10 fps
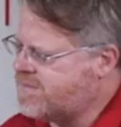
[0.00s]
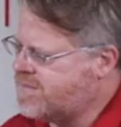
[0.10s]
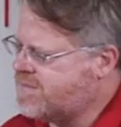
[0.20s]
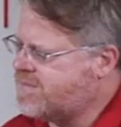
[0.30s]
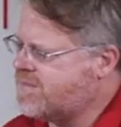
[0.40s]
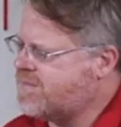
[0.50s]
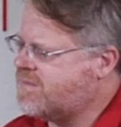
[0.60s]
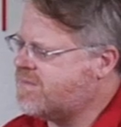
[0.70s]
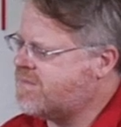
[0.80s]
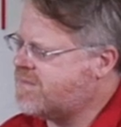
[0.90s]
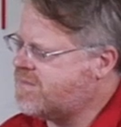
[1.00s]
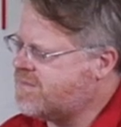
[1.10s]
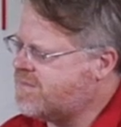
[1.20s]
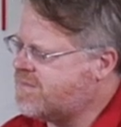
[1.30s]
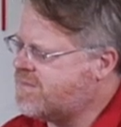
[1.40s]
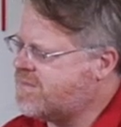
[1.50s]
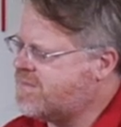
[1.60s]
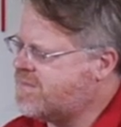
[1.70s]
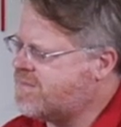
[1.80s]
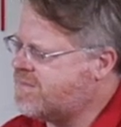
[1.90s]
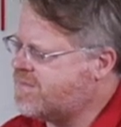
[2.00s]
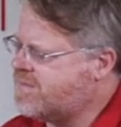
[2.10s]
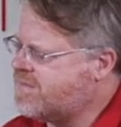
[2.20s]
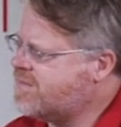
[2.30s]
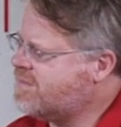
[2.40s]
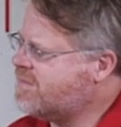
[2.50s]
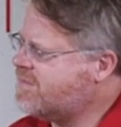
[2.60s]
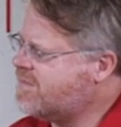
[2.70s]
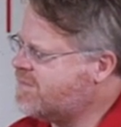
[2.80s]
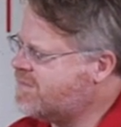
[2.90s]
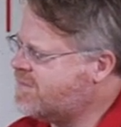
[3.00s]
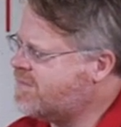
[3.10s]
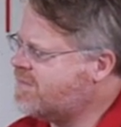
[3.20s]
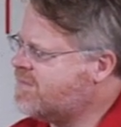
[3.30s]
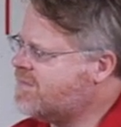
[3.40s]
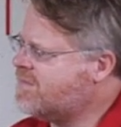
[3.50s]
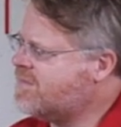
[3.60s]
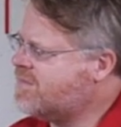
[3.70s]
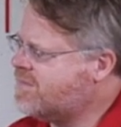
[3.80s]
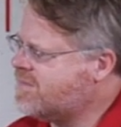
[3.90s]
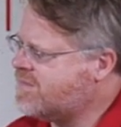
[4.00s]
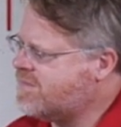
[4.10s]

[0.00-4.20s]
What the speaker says: The person shown says nothing.